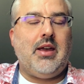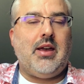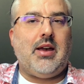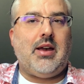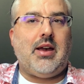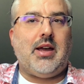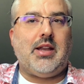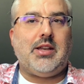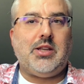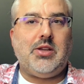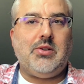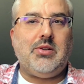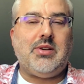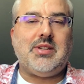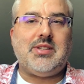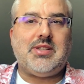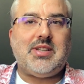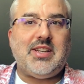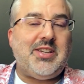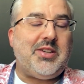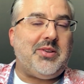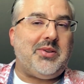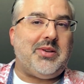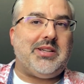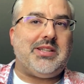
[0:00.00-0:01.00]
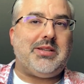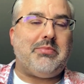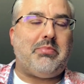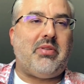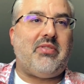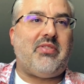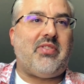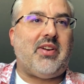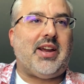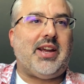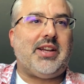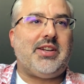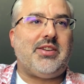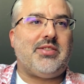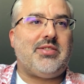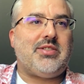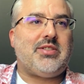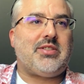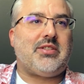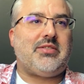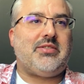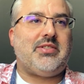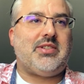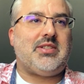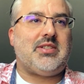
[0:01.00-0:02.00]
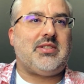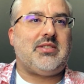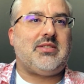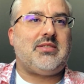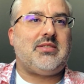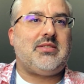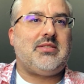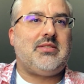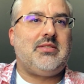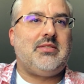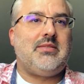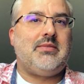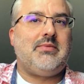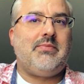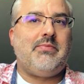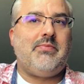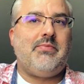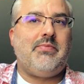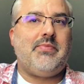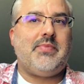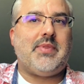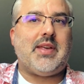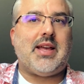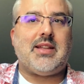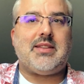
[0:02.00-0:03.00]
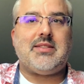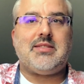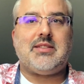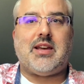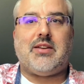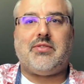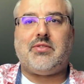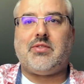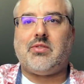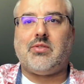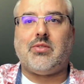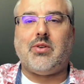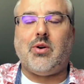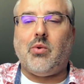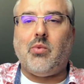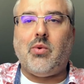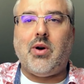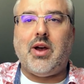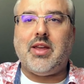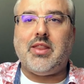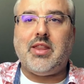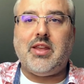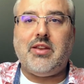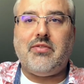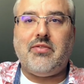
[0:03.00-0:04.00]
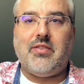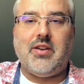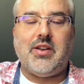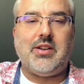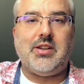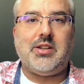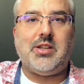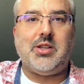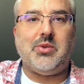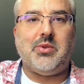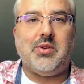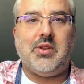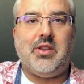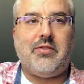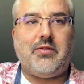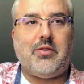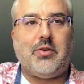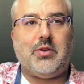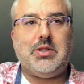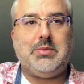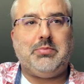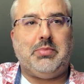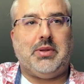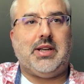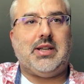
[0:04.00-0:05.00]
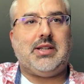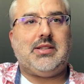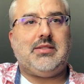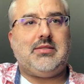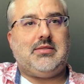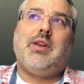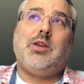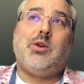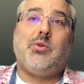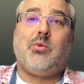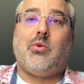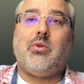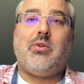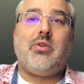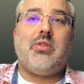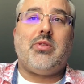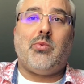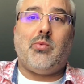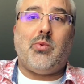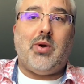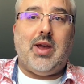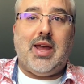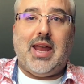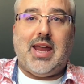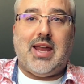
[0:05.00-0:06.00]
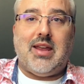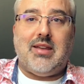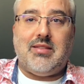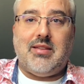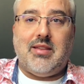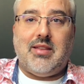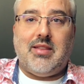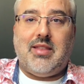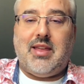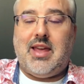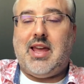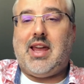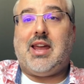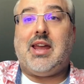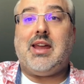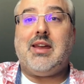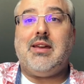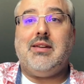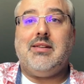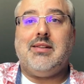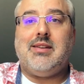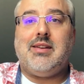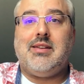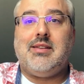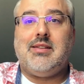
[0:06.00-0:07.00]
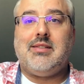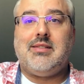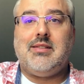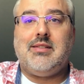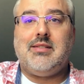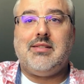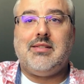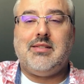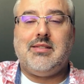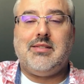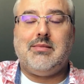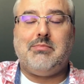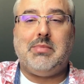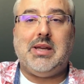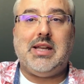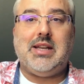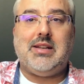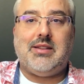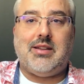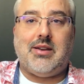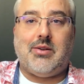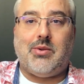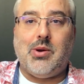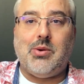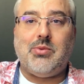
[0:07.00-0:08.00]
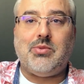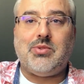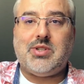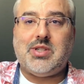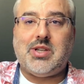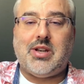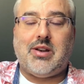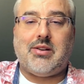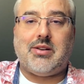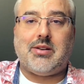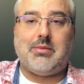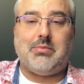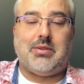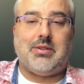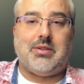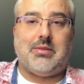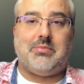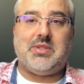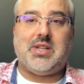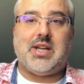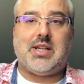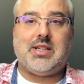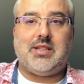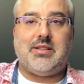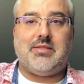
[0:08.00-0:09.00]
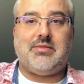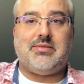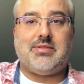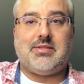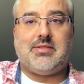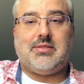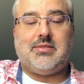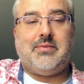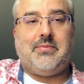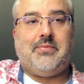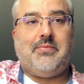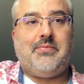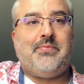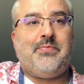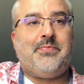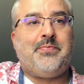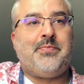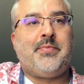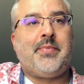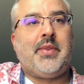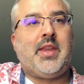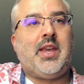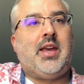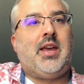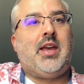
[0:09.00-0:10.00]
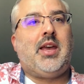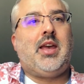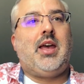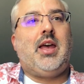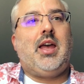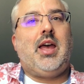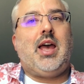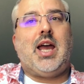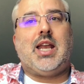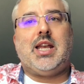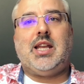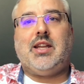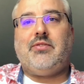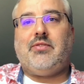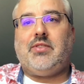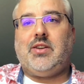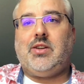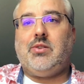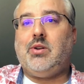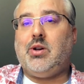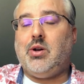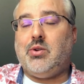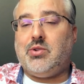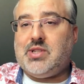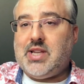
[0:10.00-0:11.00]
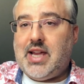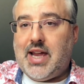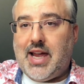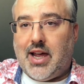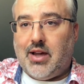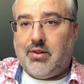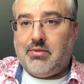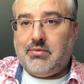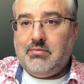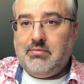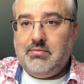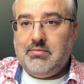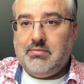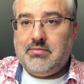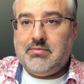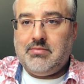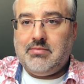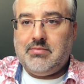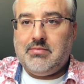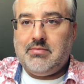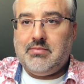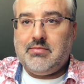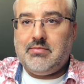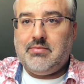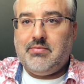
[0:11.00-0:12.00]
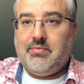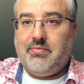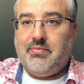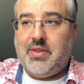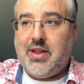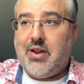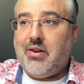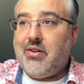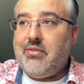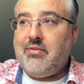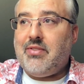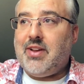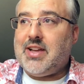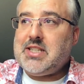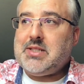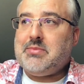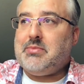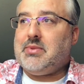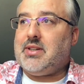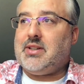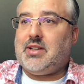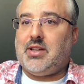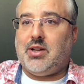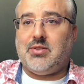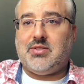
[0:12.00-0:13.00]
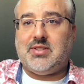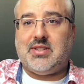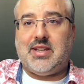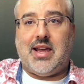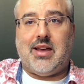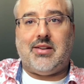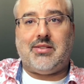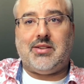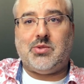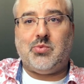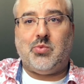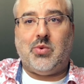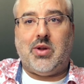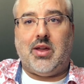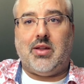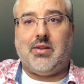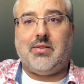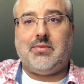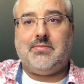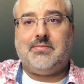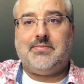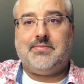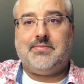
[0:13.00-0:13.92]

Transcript: and you continuing to provide your services. that's after all why they funded you in the first place. You're the way that they meet their own charitable objectives. And if you go down, their investment goes down as well.